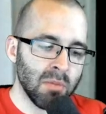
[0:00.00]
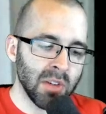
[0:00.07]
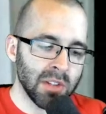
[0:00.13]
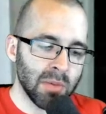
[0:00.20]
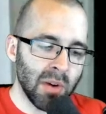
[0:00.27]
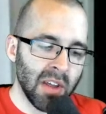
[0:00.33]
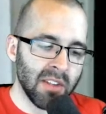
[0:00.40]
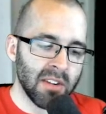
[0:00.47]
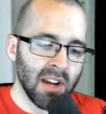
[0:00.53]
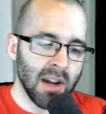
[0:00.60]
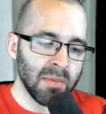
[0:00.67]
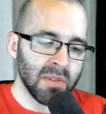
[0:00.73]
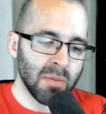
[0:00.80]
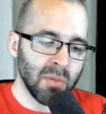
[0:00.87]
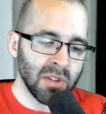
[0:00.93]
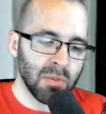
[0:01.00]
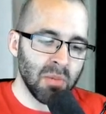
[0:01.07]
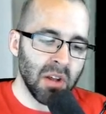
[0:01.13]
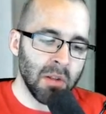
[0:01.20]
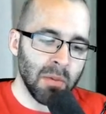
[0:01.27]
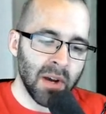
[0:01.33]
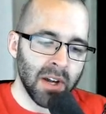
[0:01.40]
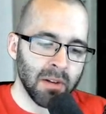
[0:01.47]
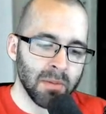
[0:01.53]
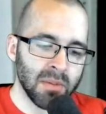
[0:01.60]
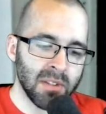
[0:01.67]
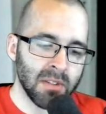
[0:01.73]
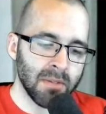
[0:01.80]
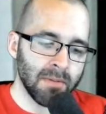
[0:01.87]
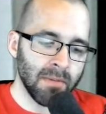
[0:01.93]
Multiply the tops and multiply the
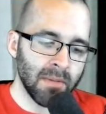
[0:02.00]
bottoms.